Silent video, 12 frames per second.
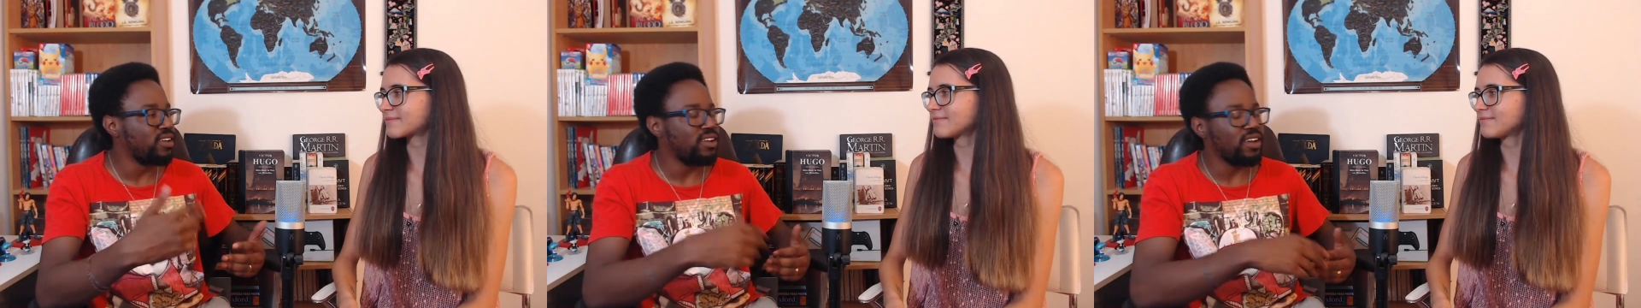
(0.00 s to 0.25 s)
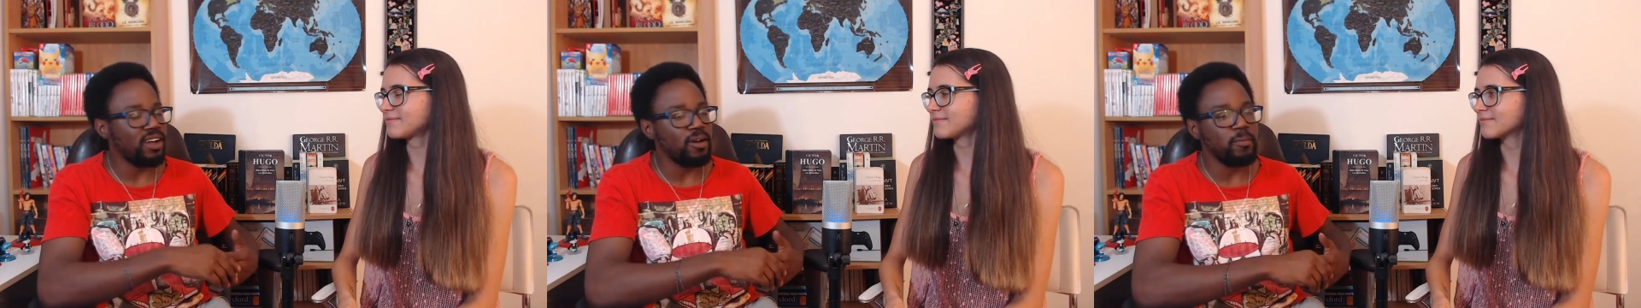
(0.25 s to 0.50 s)

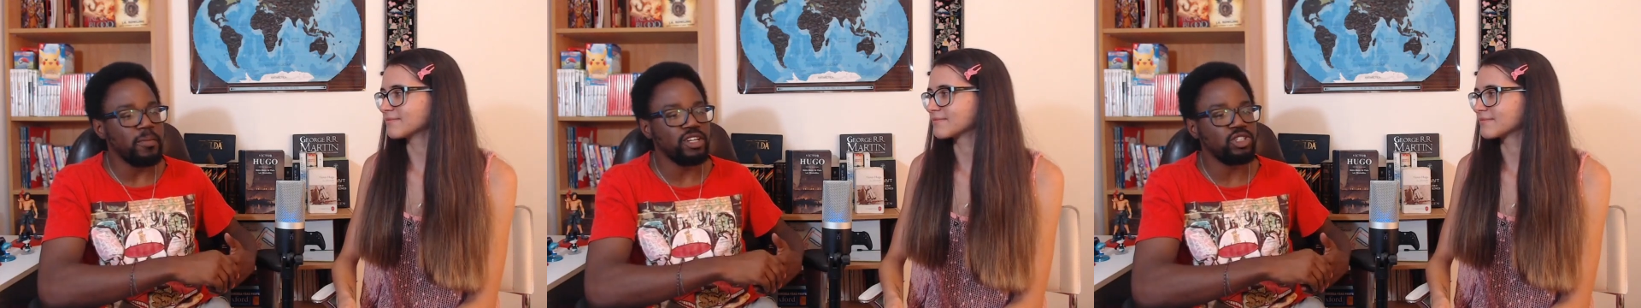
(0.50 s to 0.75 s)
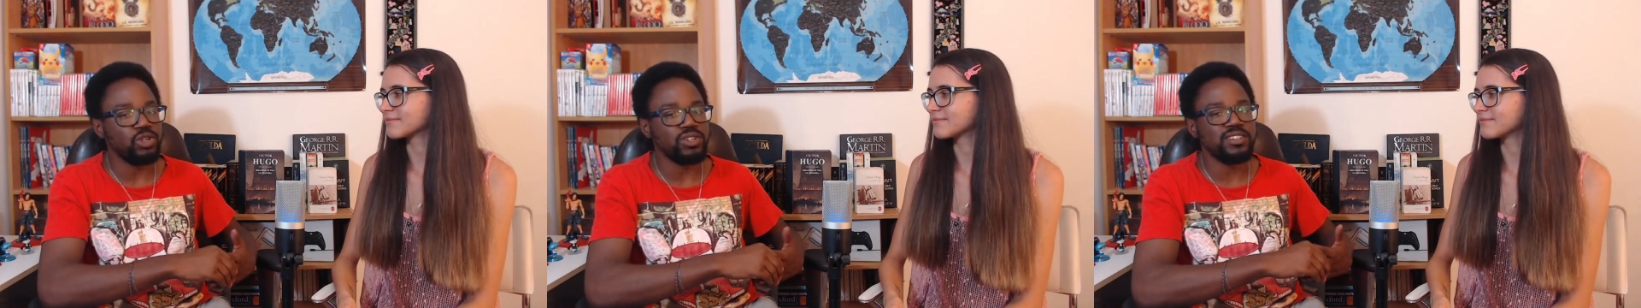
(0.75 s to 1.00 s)
Speaker 1: uh,
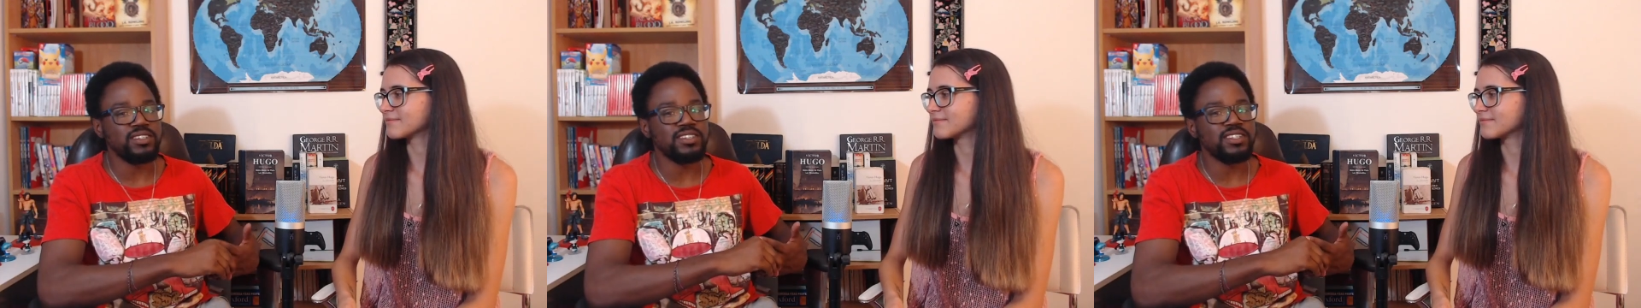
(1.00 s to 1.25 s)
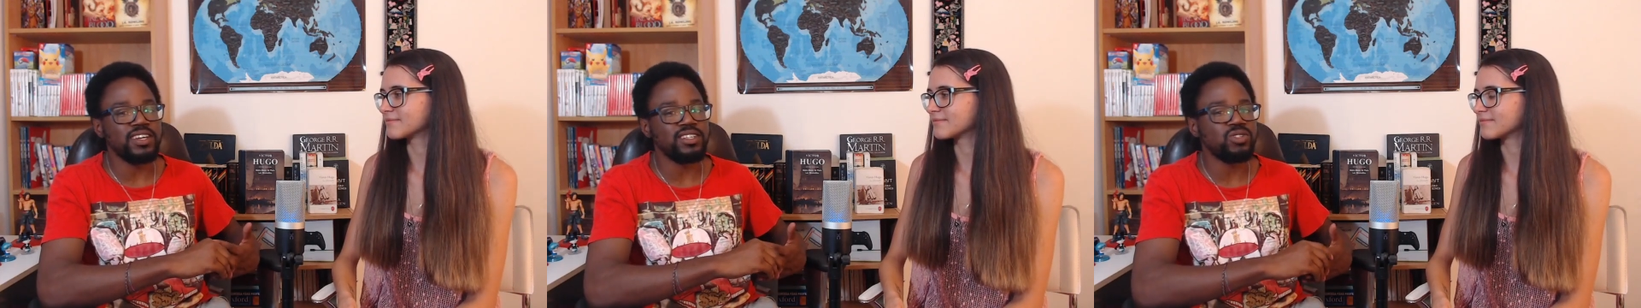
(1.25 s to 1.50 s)
make
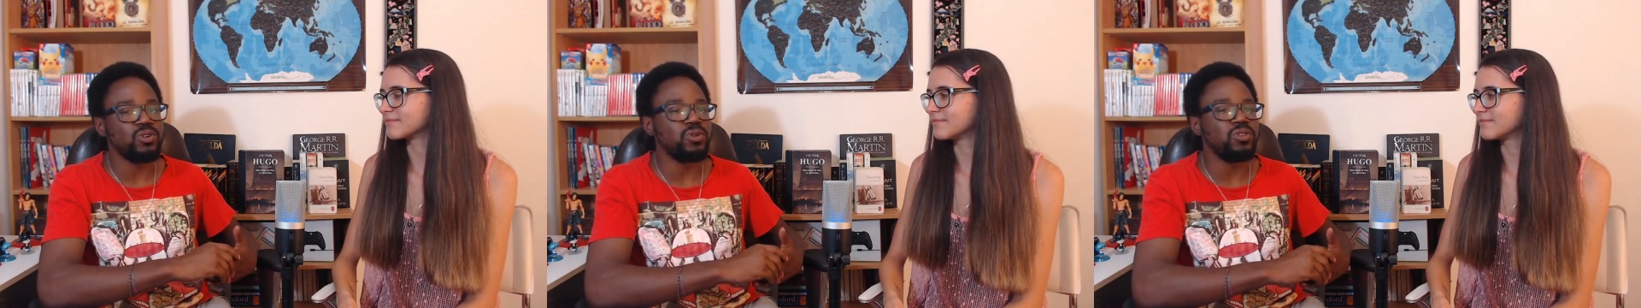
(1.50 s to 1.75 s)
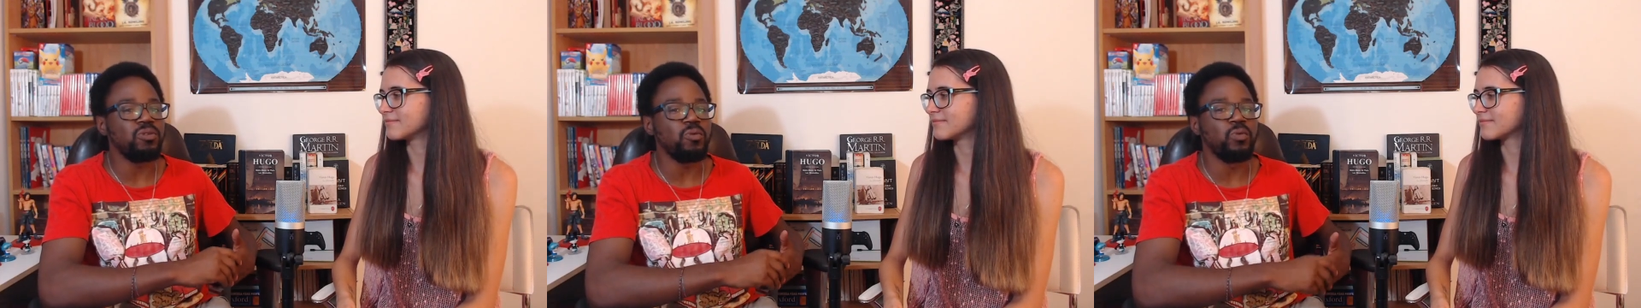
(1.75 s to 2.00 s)
choices, and
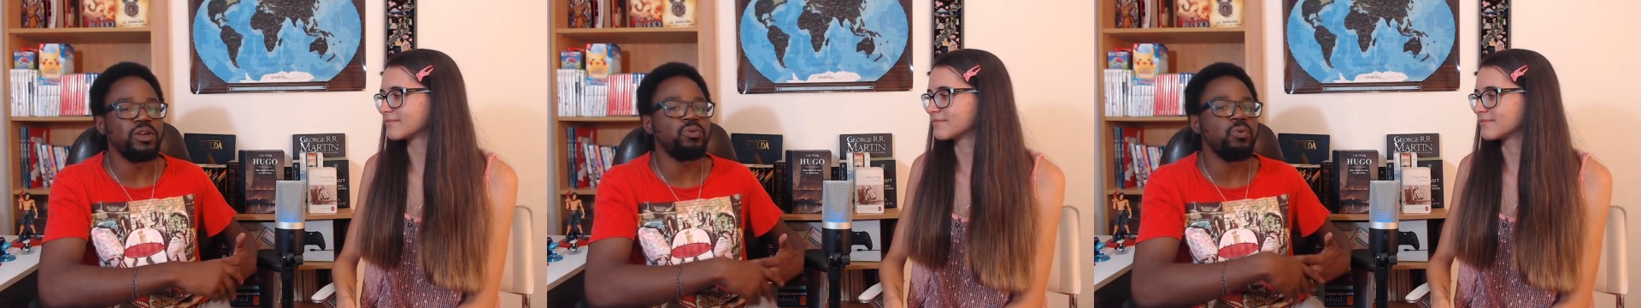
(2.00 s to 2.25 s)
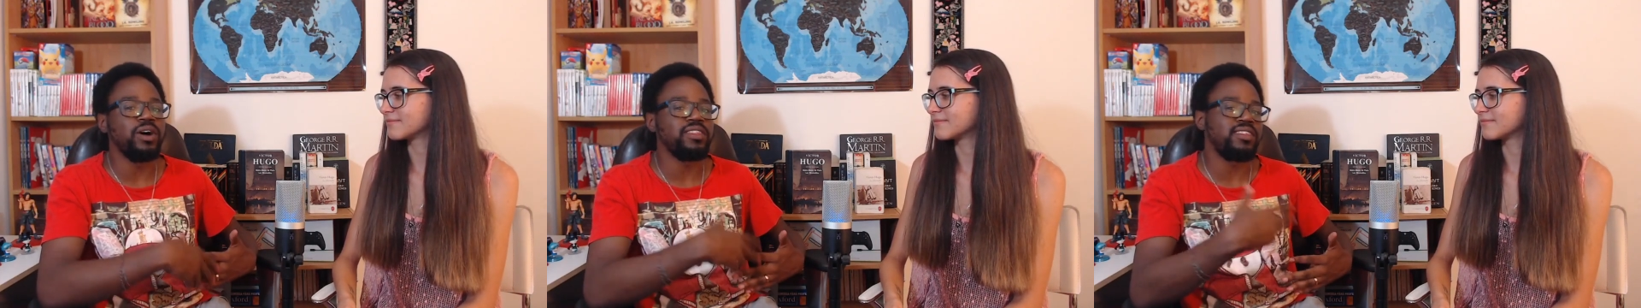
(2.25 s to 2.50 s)
so
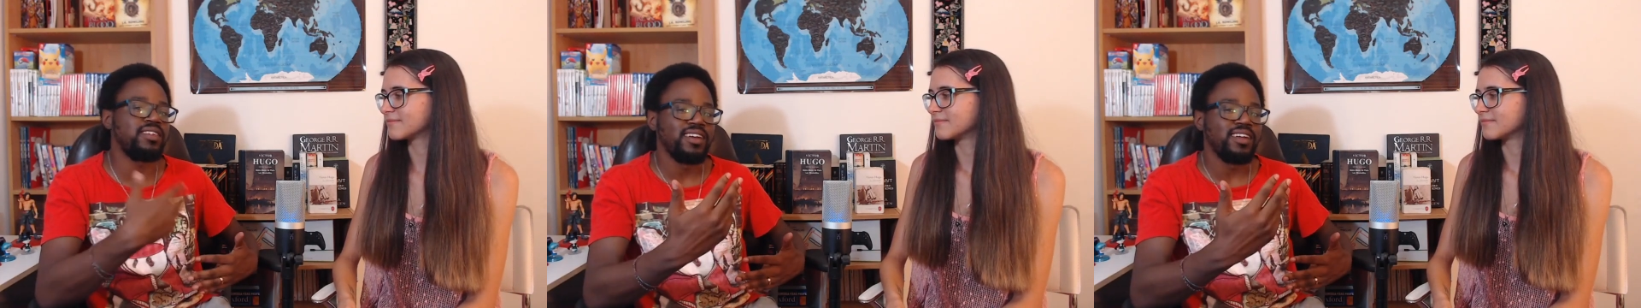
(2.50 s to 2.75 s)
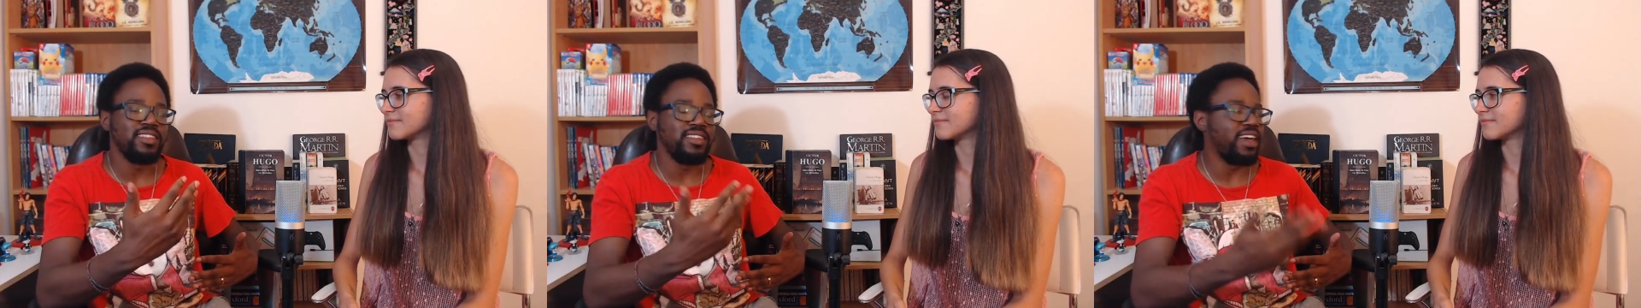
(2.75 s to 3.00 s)
with what
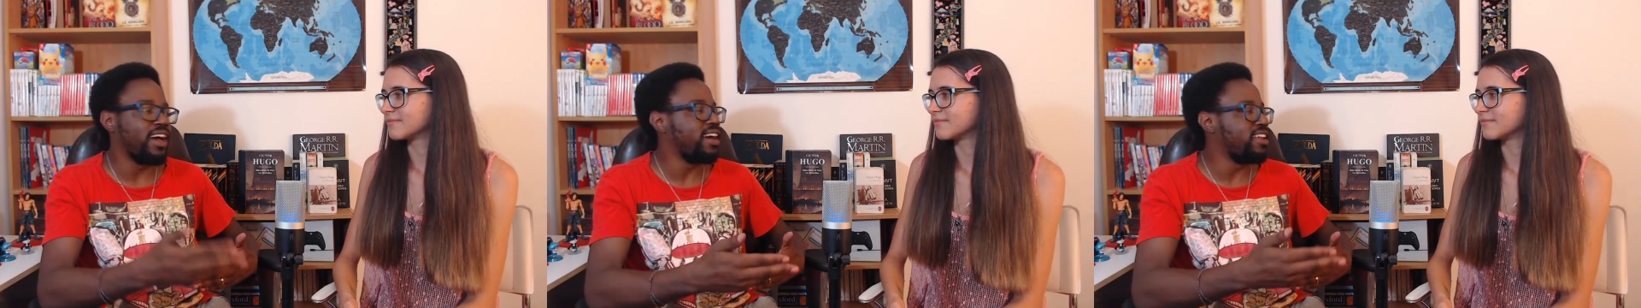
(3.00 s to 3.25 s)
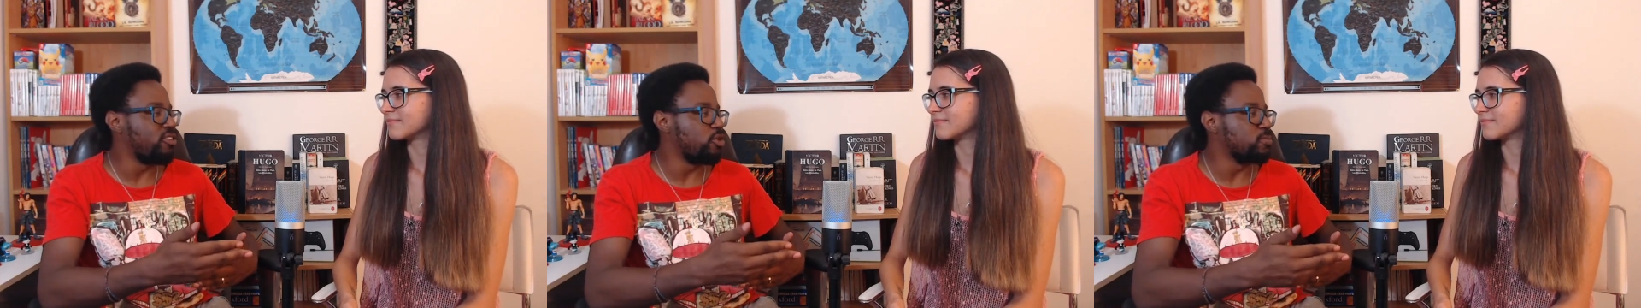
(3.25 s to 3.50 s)
they
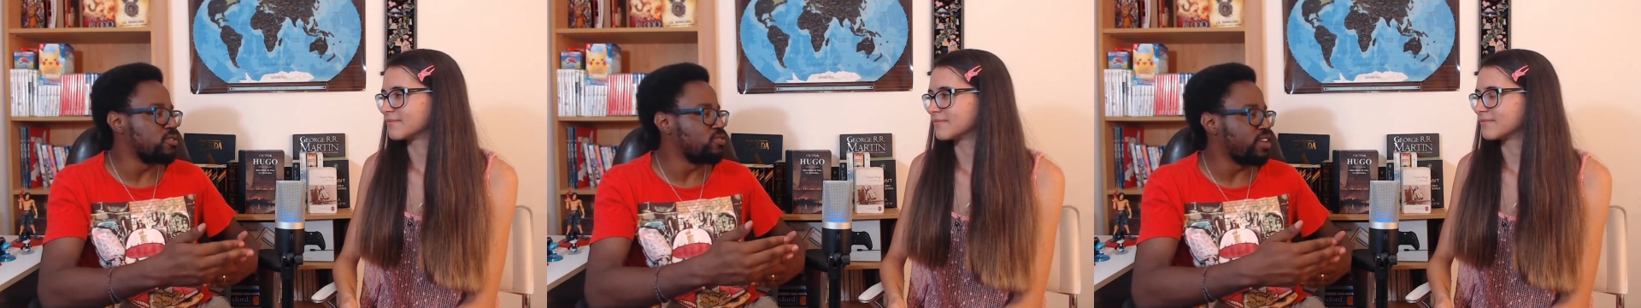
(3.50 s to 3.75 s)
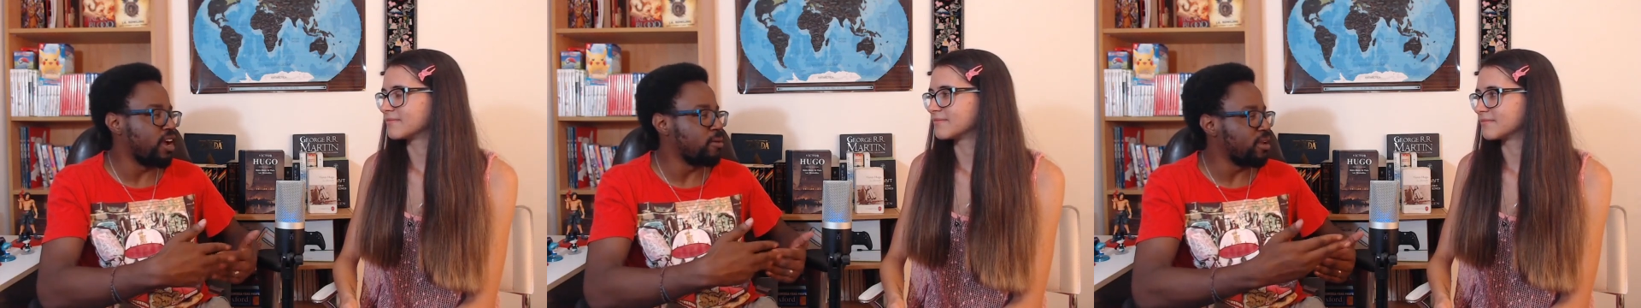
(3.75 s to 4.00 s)
had in terms
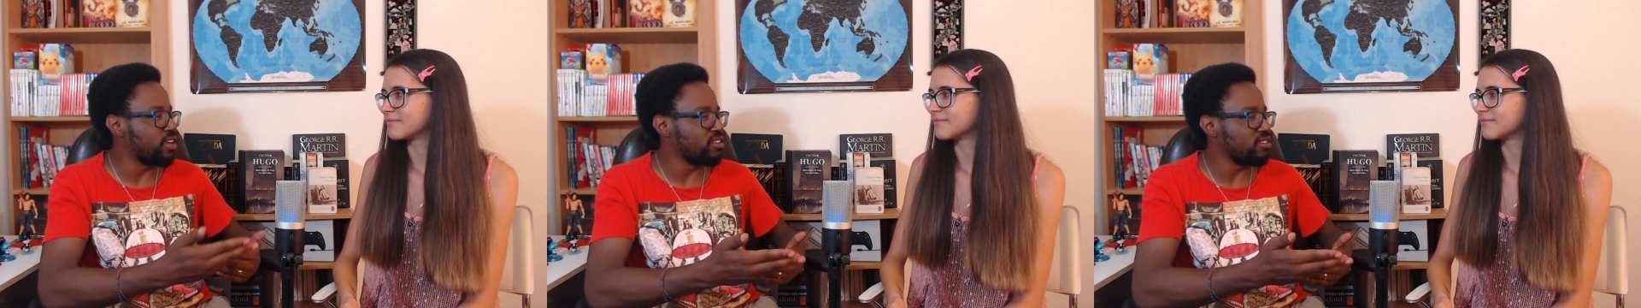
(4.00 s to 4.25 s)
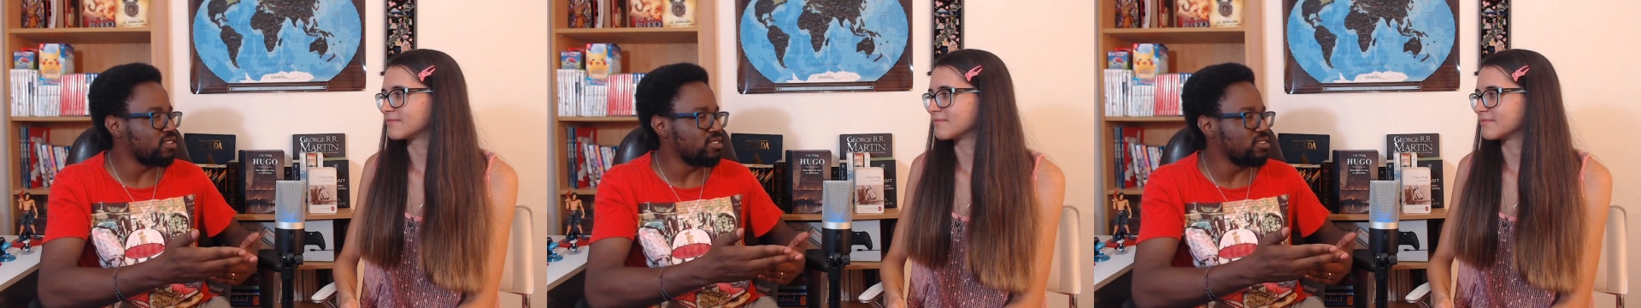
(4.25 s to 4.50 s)
of time, like
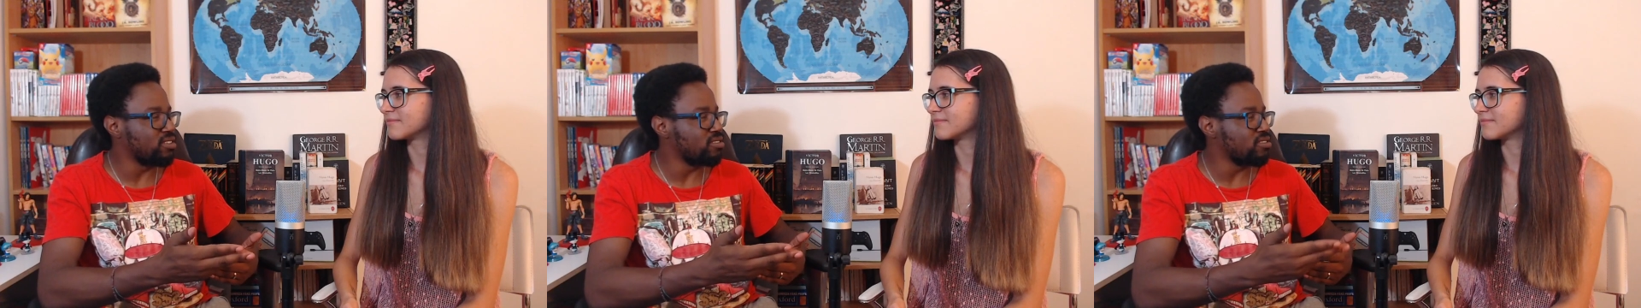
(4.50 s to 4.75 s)
a,